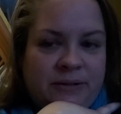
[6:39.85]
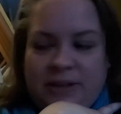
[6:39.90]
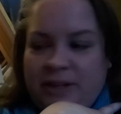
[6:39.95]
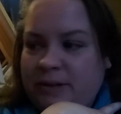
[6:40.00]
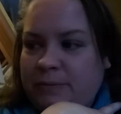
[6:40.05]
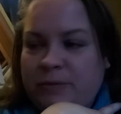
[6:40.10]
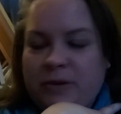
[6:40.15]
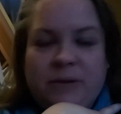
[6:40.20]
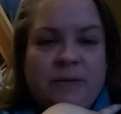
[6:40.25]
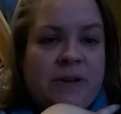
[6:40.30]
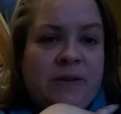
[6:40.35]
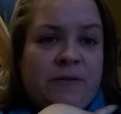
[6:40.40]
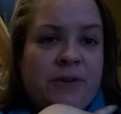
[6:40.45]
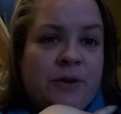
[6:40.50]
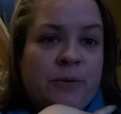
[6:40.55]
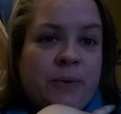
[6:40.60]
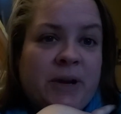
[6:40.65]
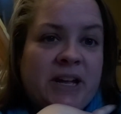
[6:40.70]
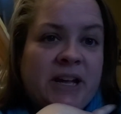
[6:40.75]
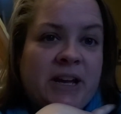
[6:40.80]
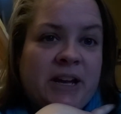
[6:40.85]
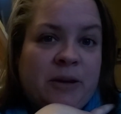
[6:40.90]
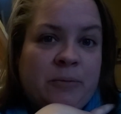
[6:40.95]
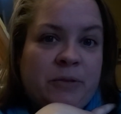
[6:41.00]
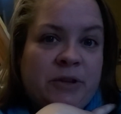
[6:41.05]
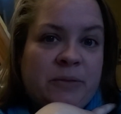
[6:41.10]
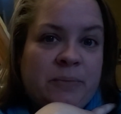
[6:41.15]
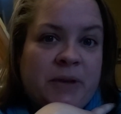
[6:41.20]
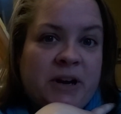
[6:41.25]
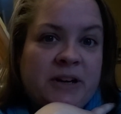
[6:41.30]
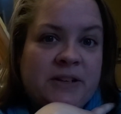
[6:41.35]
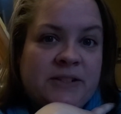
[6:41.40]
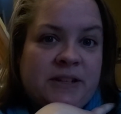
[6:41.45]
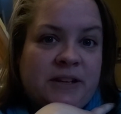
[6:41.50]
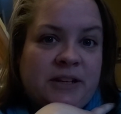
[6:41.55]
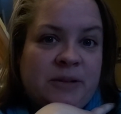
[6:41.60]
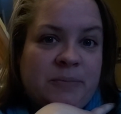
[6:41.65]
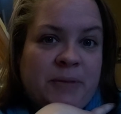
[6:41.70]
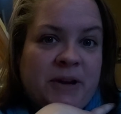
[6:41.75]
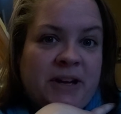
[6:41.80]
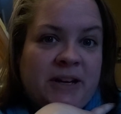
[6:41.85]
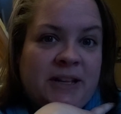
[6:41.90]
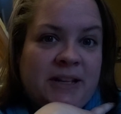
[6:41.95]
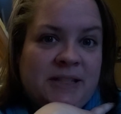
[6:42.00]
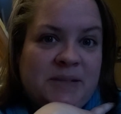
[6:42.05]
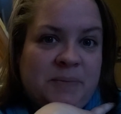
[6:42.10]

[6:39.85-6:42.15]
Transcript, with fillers: if you're waking up with marks on your body,